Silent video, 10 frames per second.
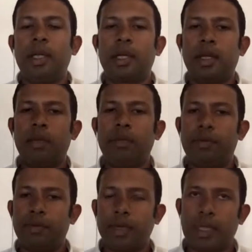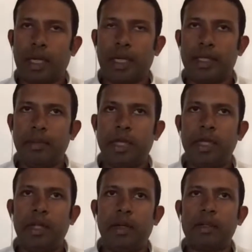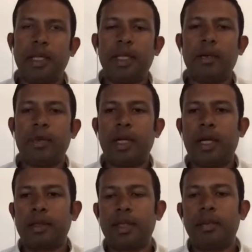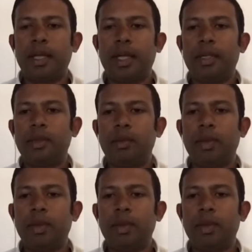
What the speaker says: kind of ultimately you're selling a product. Something has to be